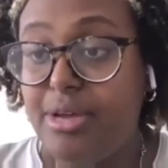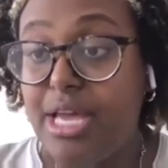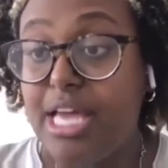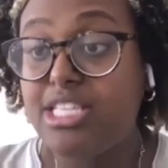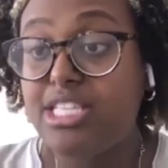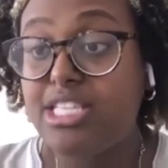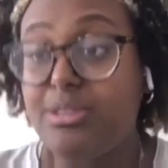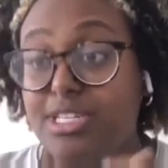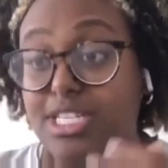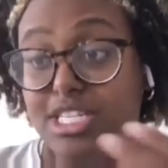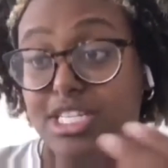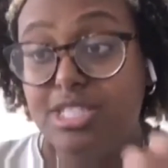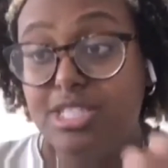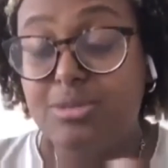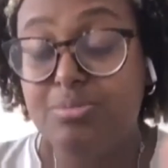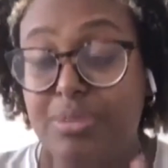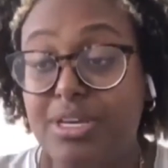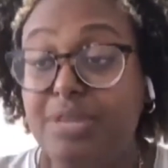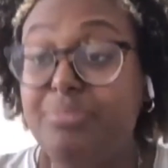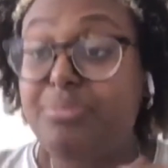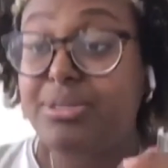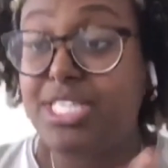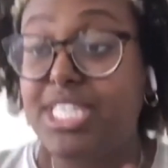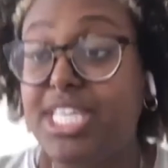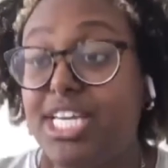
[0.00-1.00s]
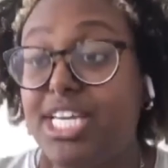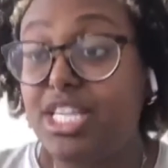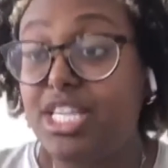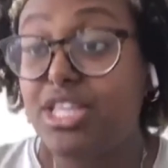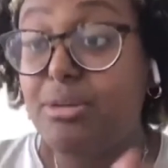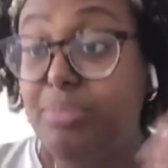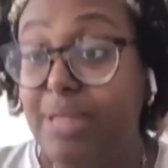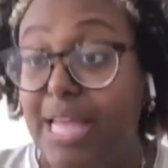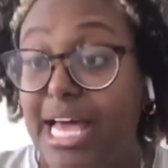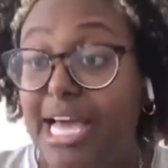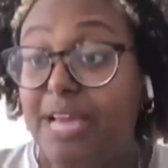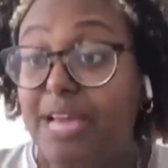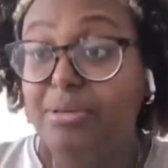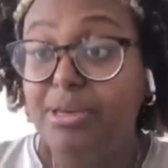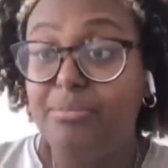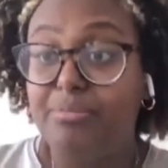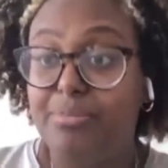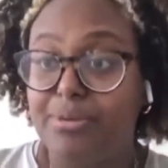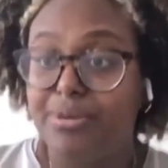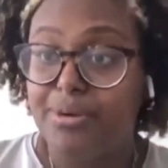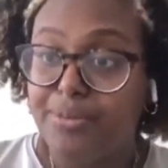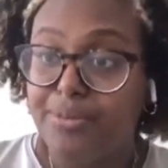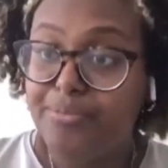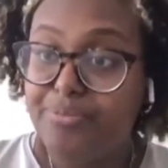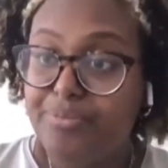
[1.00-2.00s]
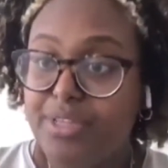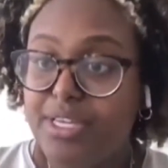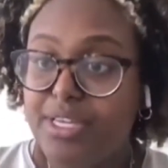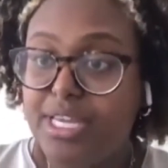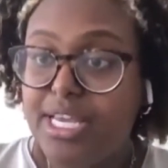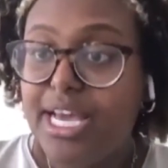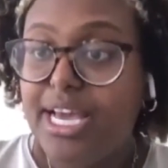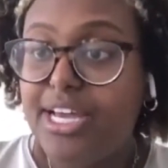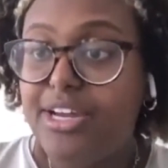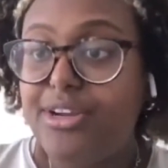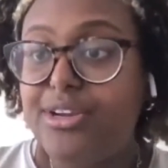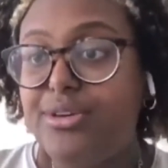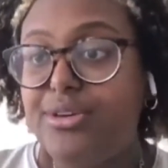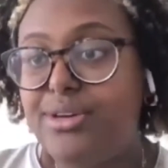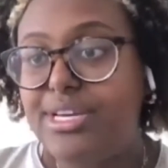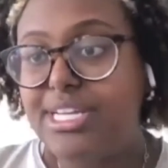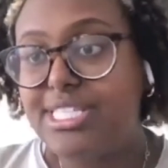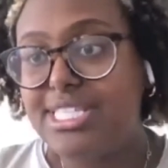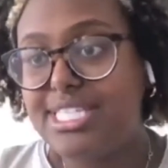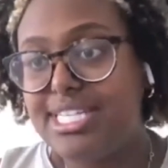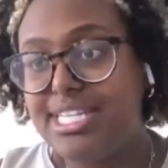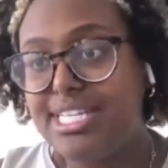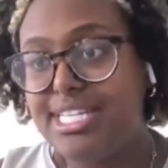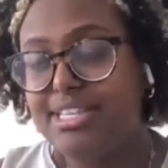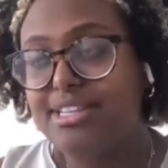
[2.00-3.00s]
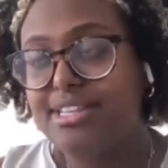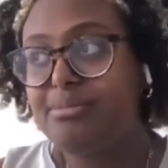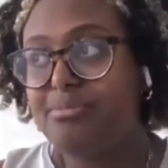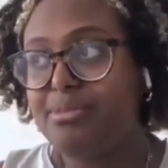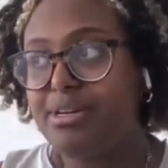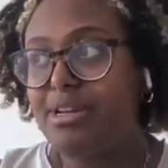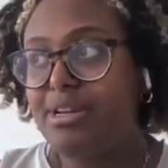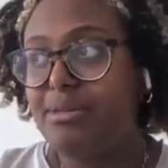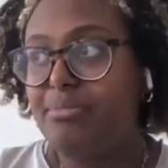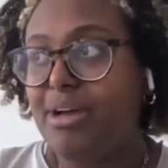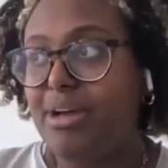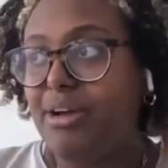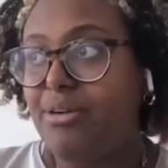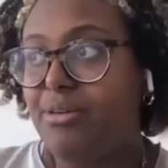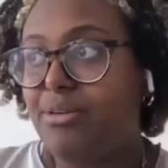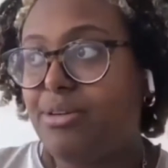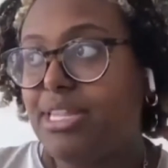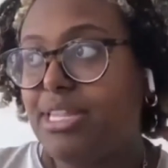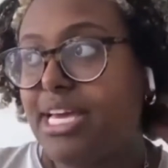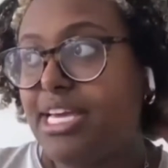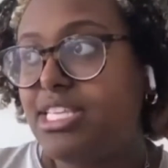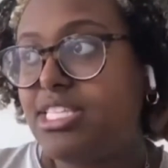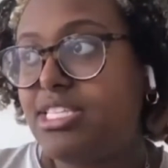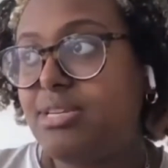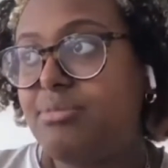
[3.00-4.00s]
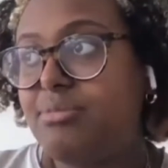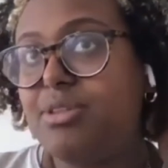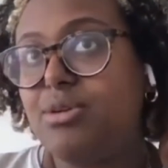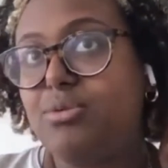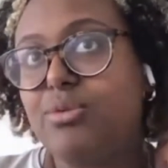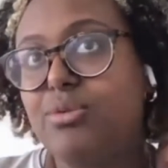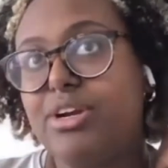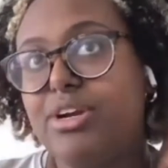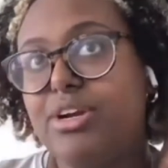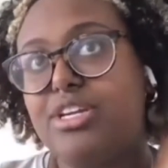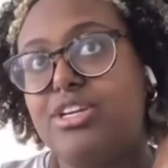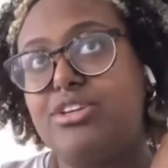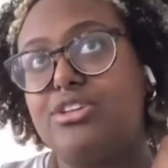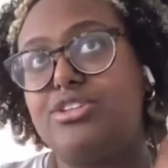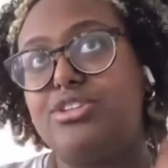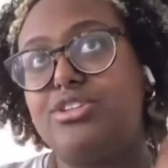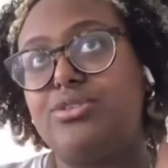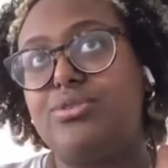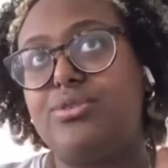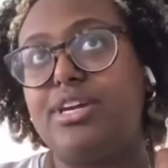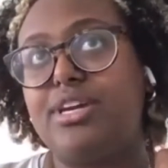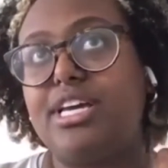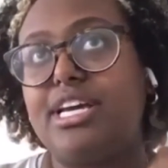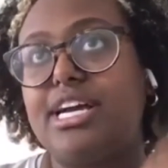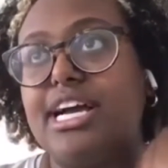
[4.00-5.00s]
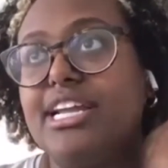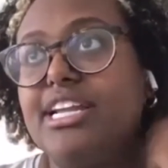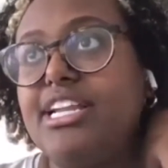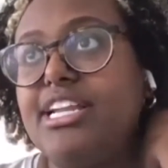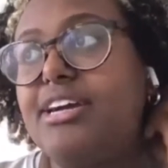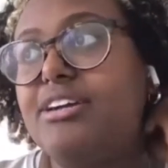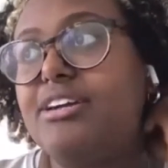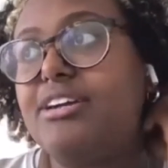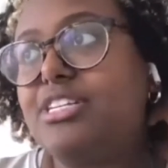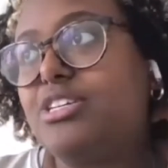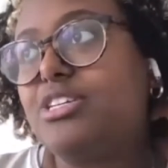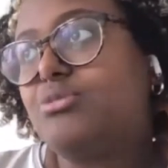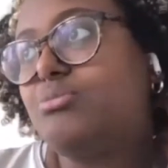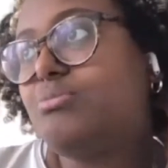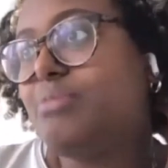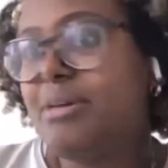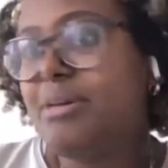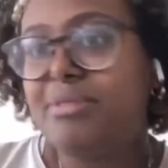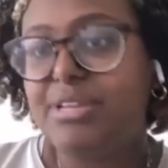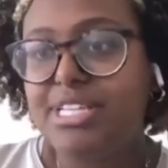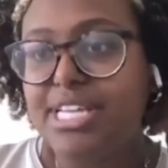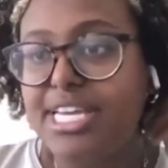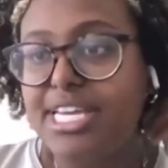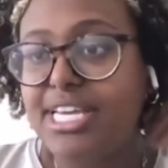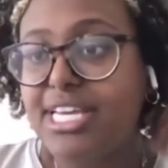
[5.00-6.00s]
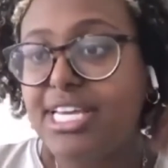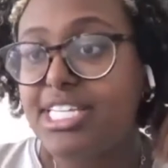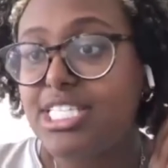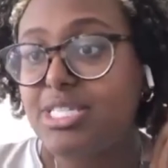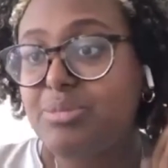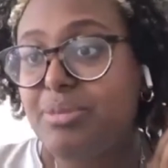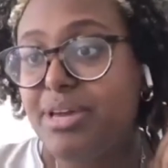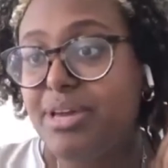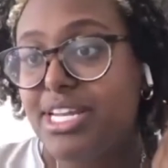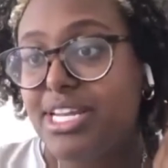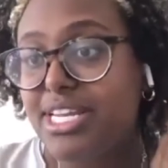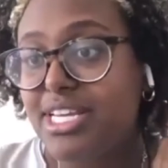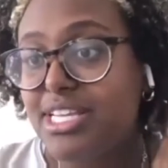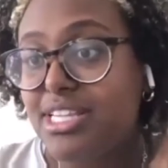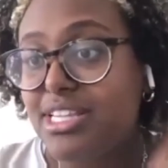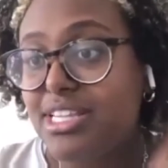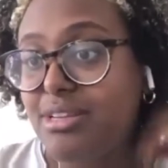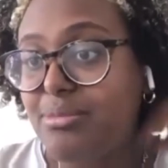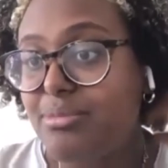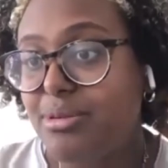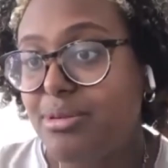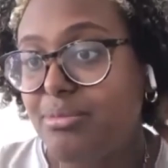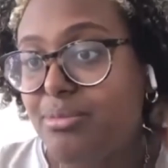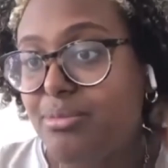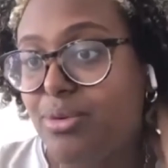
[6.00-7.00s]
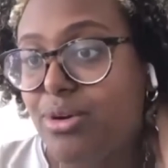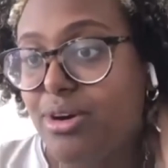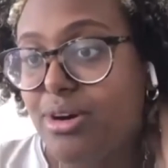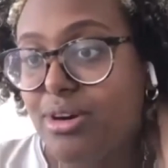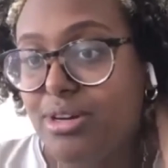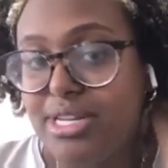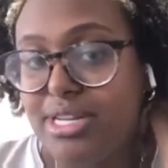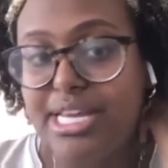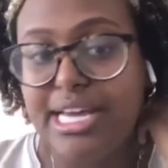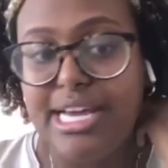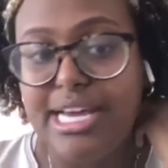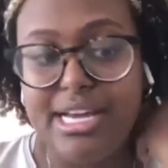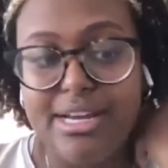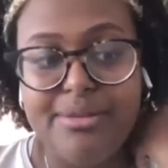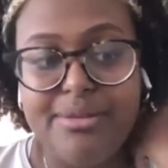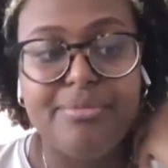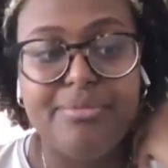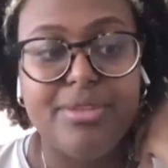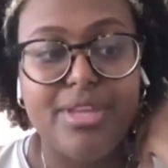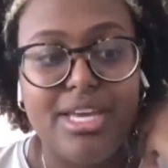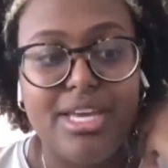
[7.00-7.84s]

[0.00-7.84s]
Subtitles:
especially in particular Black people. I know you hinted a little bit about like some of the work you're doing, and maybe like expanding a little bit more on that.